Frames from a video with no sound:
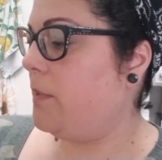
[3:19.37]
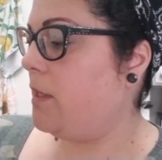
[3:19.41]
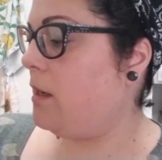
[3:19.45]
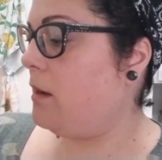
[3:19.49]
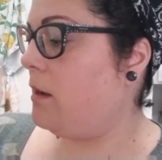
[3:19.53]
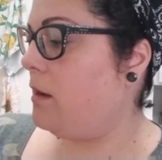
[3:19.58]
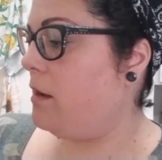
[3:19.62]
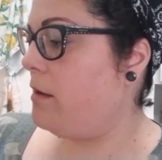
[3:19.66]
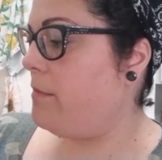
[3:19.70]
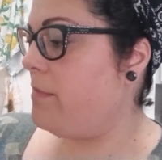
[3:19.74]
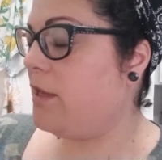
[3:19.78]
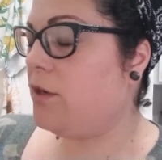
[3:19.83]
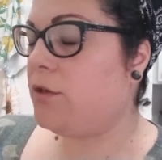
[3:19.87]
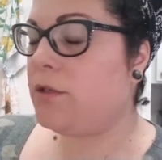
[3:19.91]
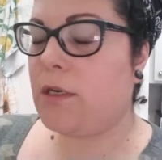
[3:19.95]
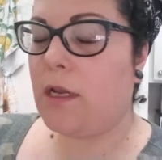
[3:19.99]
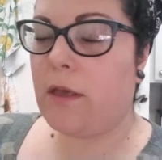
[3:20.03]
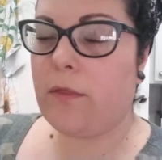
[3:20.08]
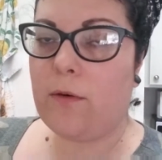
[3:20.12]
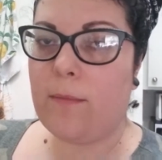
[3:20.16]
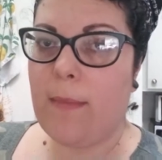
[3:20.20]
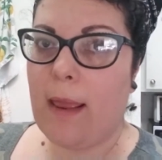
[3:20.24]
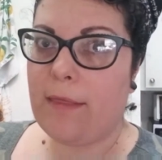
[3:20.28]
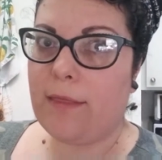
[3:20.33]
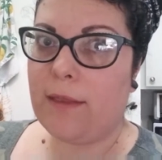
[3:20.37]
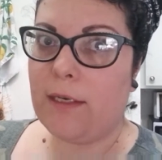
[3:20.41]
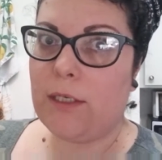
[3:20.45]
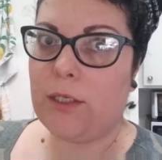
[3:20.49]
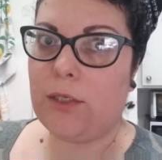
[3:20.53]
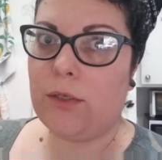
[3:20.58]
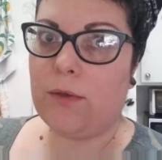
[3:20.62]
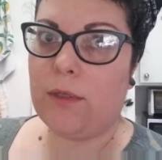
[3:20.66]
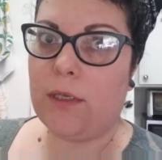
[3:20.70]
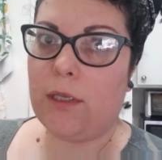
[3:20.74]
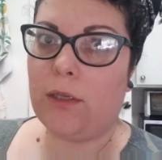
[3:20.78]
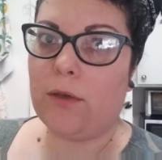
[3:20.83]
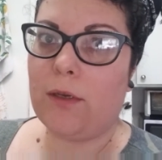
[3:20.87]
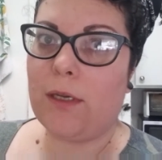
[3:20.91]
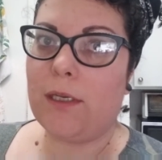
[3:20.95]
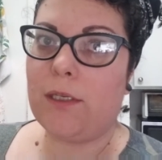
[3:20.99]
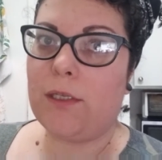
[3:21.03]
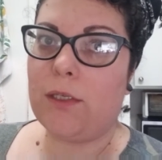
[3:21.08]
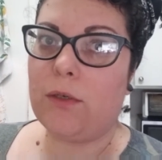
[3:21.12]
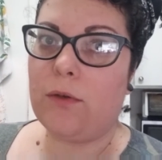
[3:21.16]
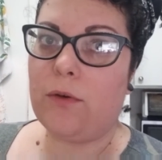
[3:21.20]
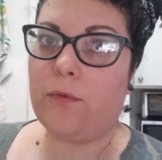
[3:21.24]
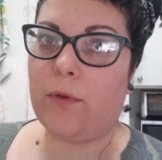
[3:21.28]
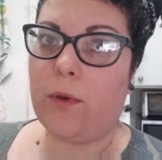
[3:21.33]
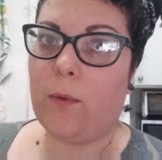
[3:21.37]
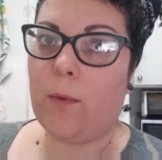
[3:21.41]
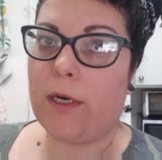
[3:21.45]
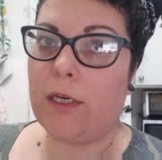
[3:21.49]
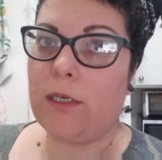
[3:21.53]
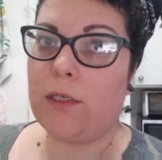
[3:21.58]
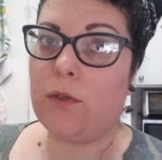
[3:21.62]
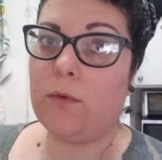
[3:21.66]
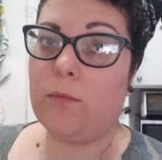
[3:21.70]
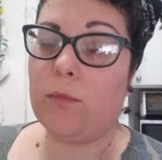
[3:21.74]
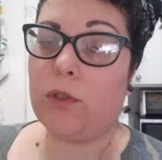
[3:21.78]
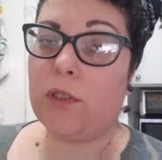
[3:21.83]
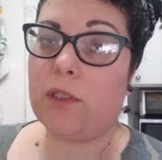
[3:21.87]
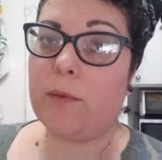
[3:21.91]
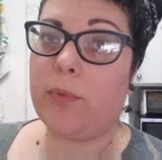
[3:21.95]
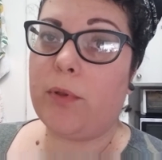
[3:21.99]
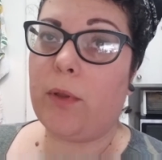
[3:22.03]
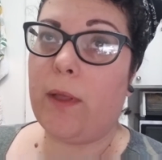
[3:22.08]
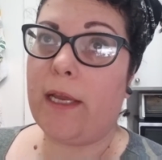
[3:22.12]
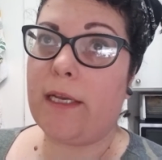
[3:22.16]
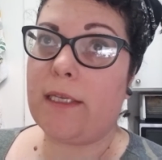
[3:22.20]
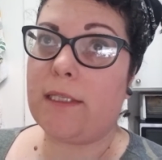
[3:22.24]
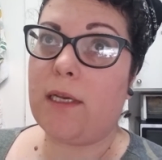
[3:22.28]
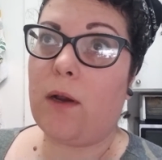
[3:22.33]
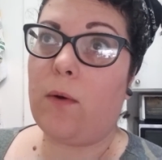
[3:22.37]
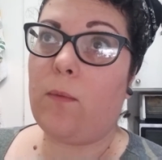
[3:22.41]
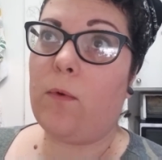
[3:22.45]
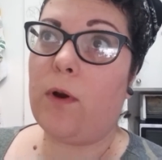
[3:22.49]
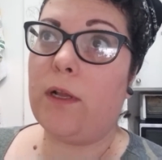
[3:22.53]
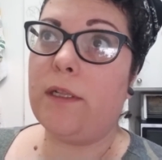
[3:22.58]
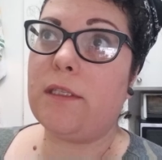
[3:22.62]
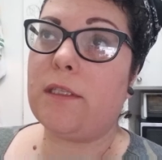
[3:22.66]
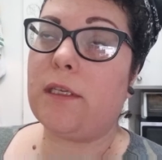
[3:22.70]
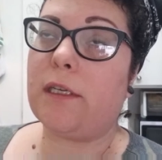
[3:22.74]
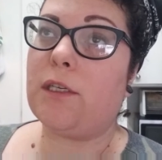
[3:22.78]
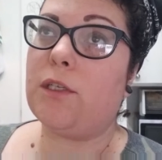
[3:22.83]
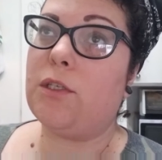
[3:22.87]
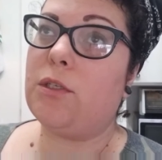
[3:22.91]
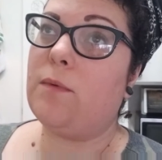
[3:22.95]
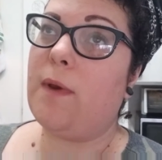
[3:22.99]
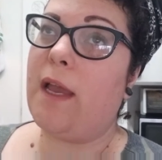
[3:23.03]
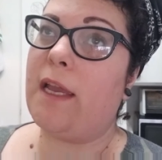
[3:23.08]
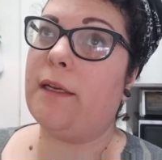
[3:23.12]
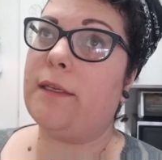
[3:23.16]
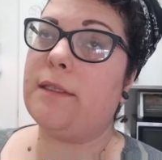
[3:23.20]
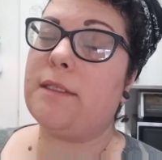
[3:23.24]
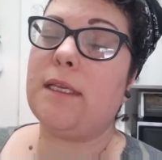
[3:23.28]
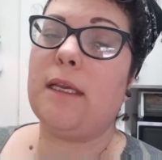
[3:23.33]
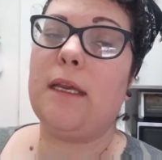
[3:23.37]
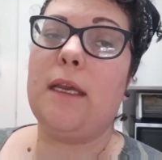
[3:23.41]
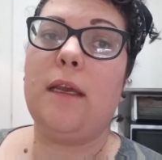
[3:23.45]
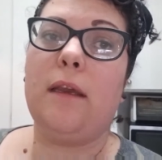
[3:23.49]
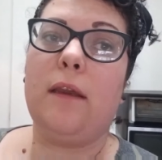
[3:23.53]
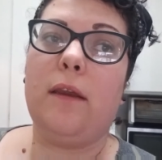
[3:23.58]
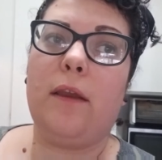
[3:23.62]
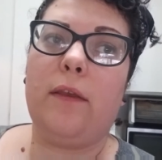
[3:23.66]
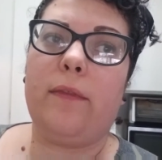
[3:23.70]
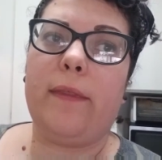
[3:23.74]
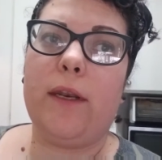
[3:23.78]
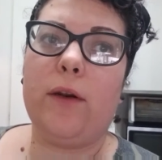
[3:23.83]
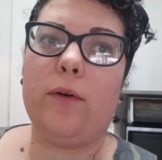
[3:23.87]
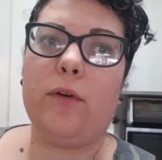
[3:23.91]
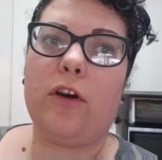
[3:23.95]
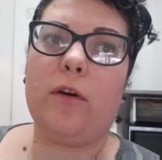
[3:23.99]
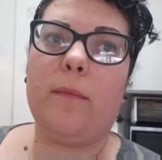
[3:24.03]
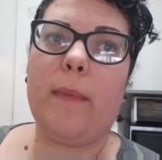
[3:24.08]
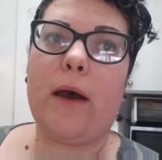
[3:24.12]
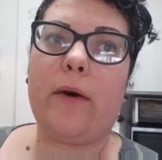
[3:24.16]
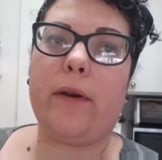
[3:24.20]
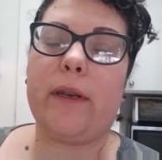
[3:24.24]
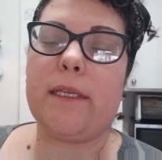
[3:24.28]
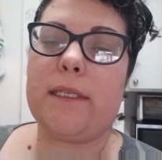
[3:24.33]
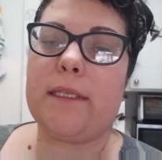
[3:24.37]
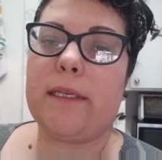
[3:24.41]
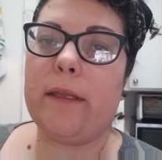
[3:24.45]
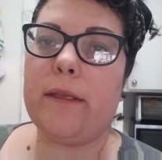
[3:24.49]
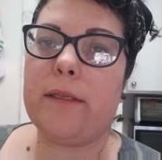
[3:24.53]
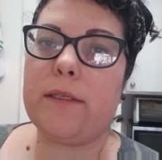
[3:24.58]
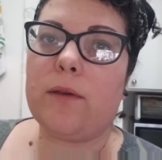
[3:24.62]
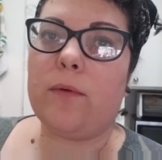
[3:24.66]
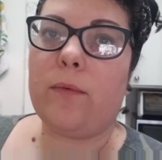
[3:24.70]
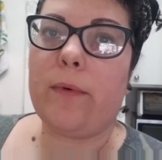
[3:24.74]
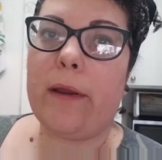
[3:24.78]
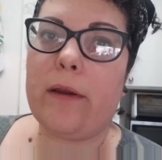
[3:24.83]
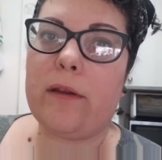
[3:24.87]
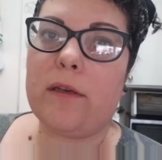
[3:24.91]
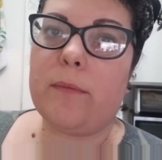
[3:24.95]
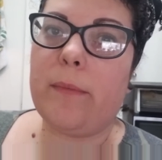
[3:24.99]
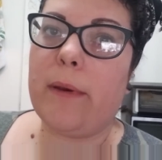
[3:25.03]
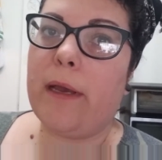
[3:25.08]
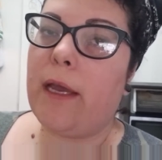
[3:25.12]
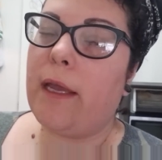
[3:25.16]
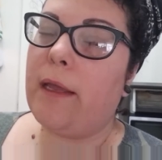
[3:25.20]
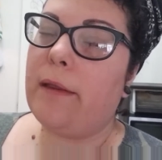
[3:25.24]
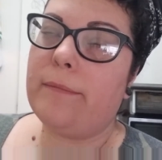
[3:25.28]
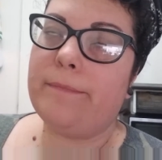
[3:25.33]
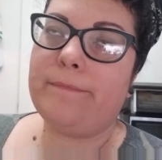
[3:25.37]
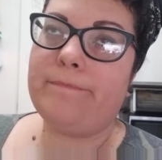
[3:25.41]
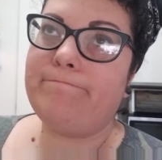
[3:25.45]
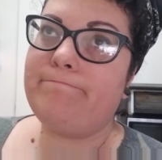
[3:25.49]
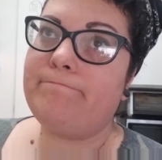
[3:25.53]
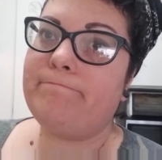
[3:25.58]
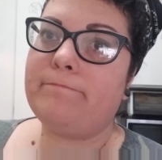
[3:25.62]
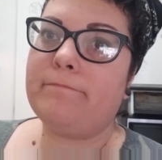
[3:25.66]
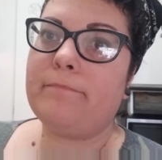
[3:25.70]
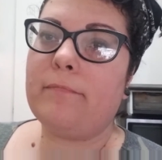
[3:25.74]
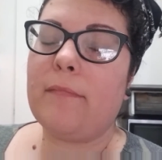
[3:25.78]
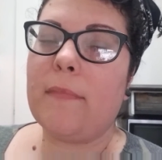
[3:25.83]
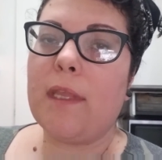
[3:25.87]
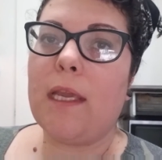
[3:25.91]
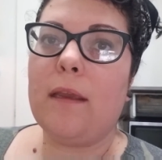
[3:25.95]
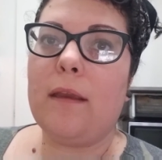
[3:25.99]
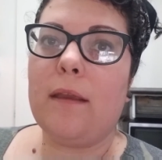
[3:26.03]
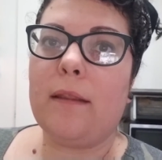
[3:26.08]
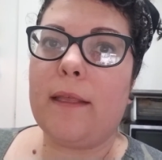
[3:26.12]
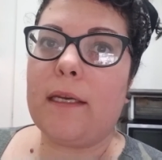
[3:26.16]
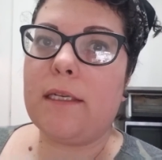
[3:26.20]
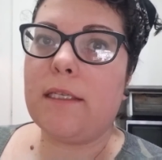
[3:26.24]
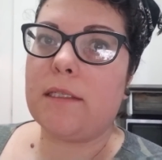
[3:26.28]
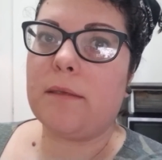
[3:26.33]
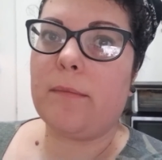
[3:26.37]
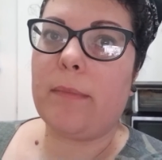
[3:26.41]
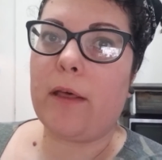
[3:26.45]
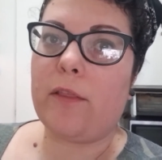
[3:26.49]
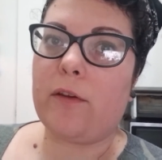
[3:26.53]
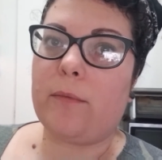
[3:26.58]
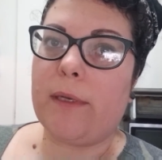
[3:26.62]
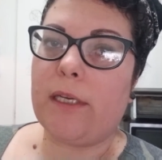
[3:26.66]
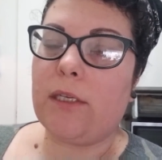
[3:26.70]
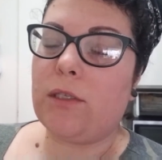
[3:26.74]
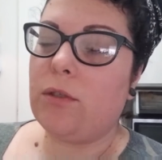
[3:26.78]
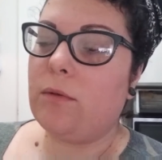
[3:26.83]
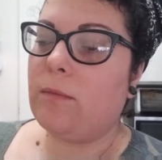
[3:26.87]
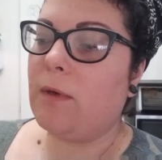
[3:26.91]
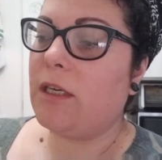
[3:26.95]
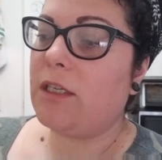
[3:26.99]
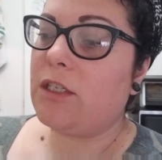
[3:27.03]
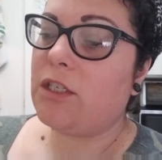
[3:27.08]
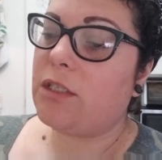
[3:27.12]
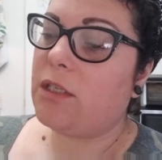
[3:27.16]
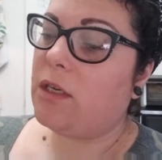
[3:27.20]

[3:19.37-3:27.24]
There's another method too that you could do if you want to do multiple eggs at once, like 2 eggs. They don't come out as nice and round, but that doesn't bother me too much.